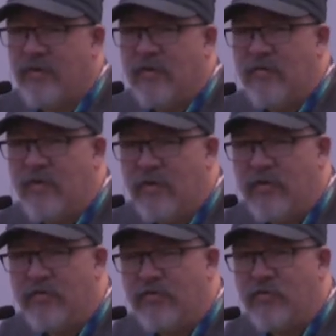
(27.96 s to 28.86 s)
very
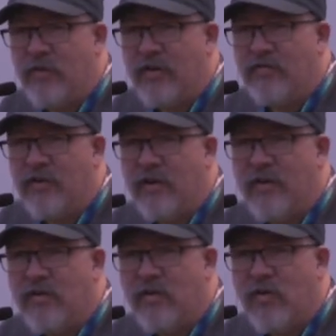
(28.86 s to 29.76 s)
strict
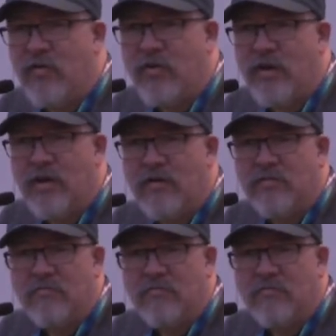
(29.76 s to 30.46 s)
no